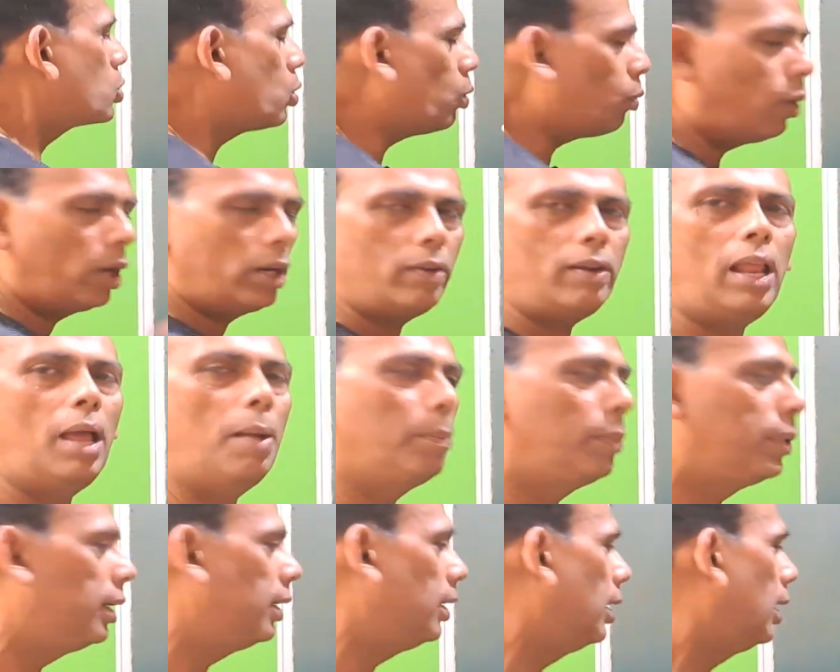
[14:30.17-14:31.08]
So what will
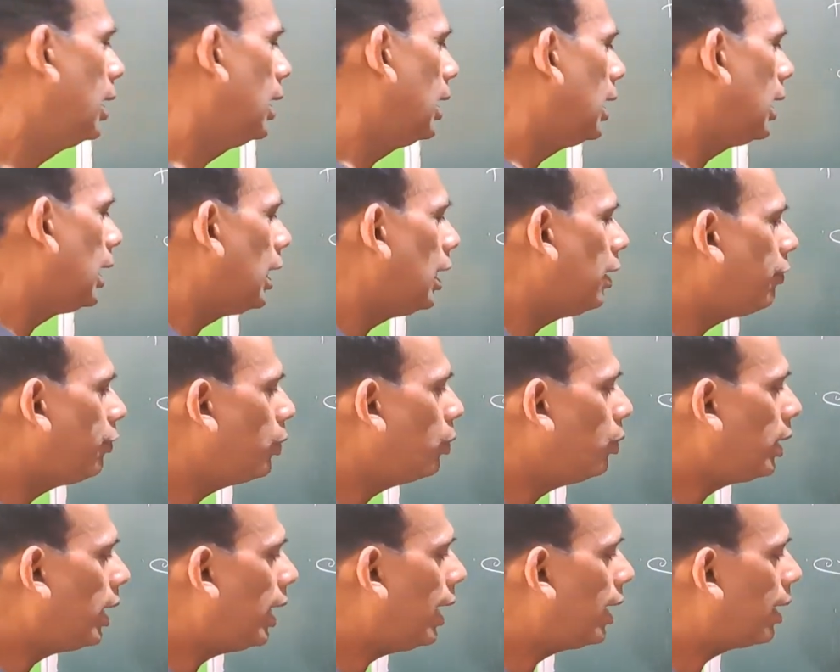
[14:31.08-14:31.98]
happen if
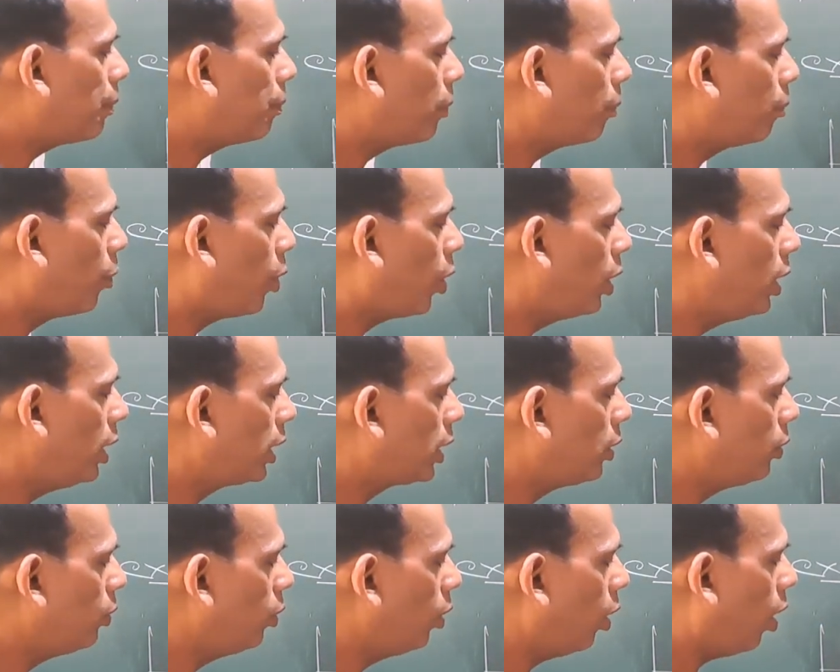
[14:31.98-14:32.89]
you take
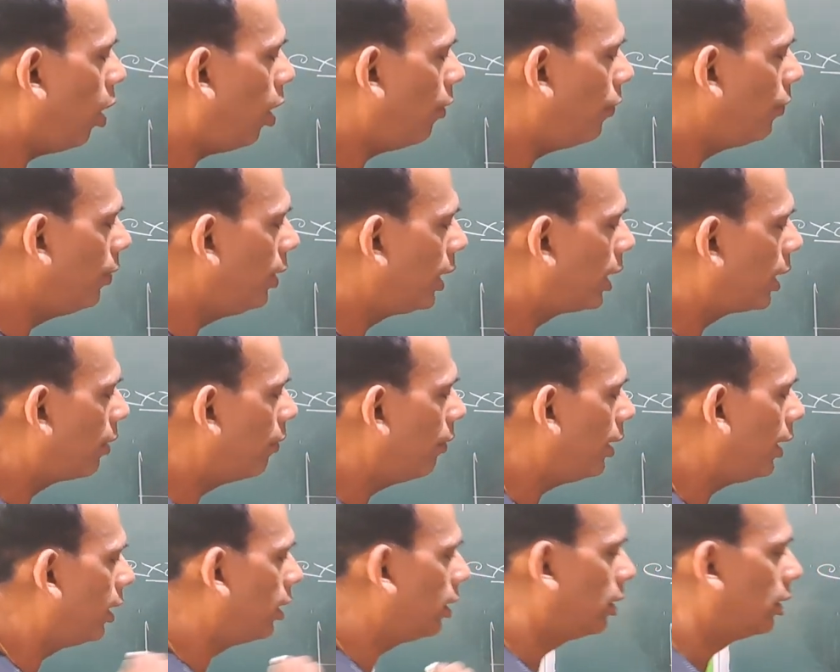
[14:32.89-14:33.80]
molecule of
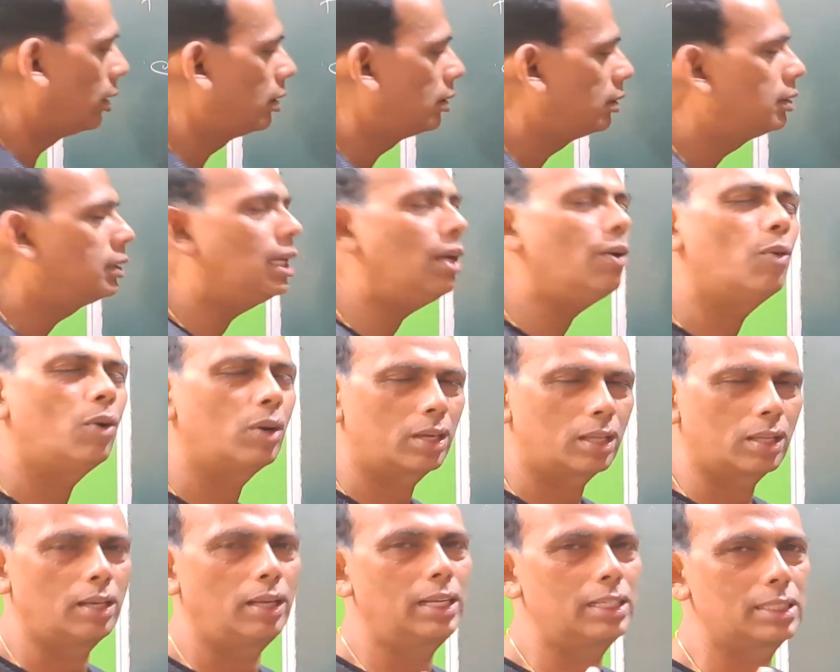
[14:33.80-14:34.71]
liquid, say
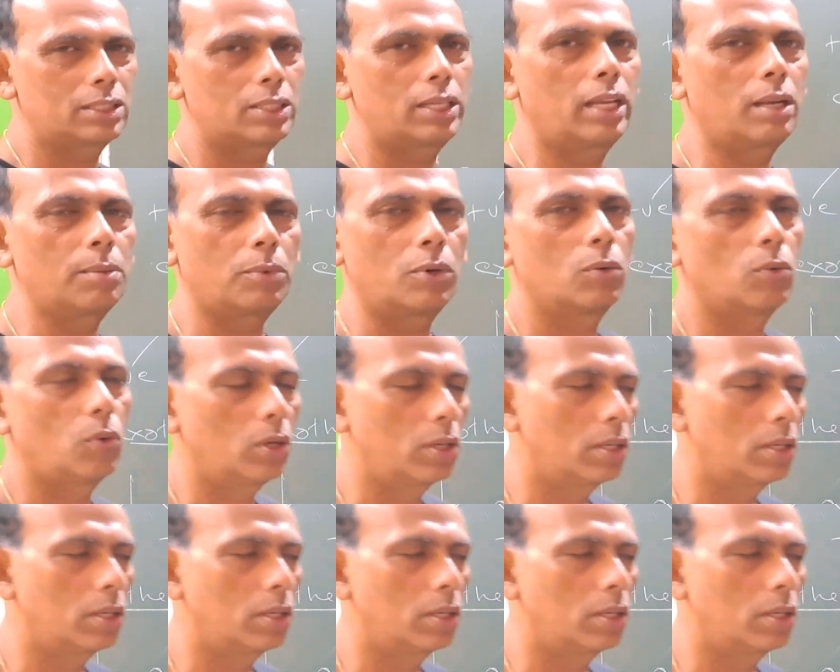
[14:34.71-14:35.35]
water, let's take about